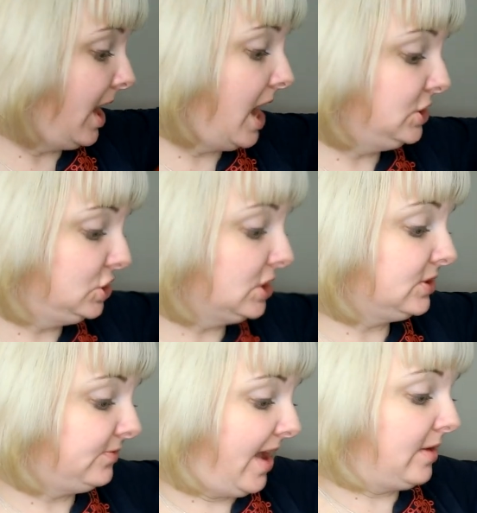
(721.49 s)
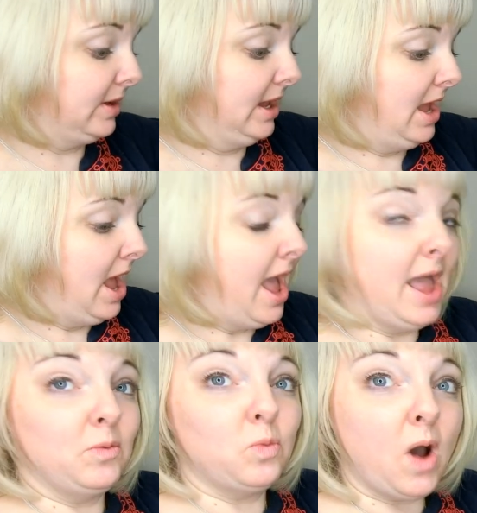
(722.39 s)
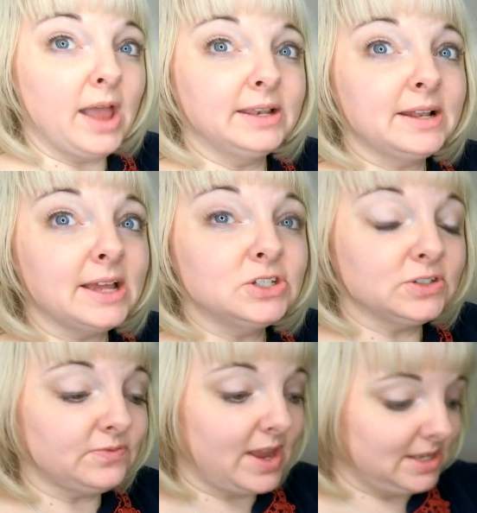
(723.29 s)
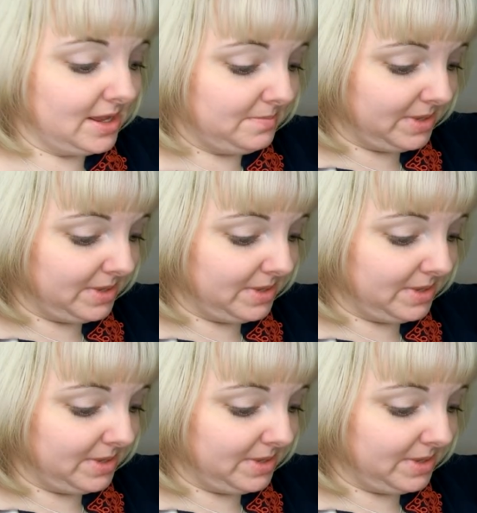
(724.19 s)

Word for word: I just found it. And why did I just find it?